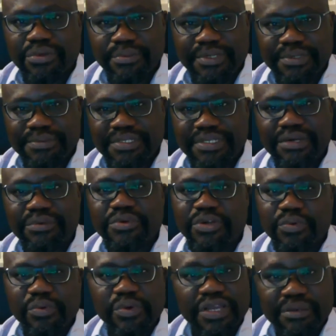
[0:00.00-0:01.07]
problems that
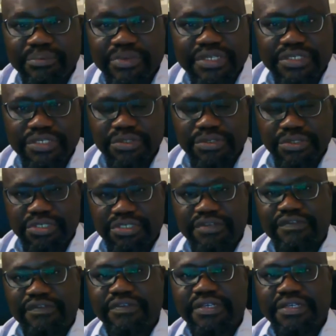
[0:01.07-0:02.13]
will require brain
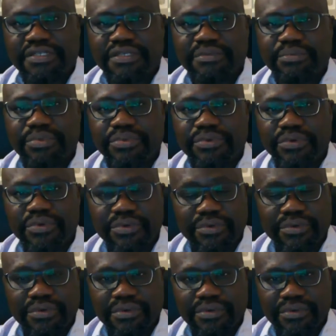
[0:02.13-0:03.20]
surgery, for
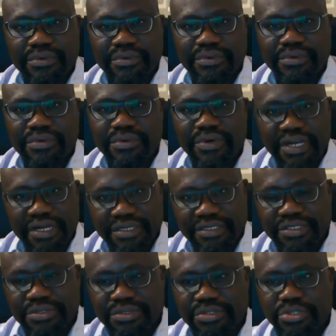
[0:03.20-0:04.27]
example, or
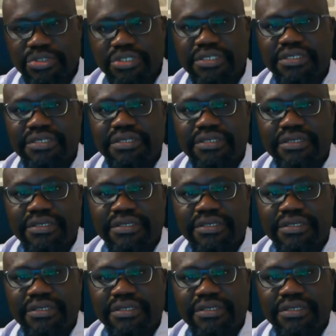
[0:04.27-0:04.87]
heart surgery.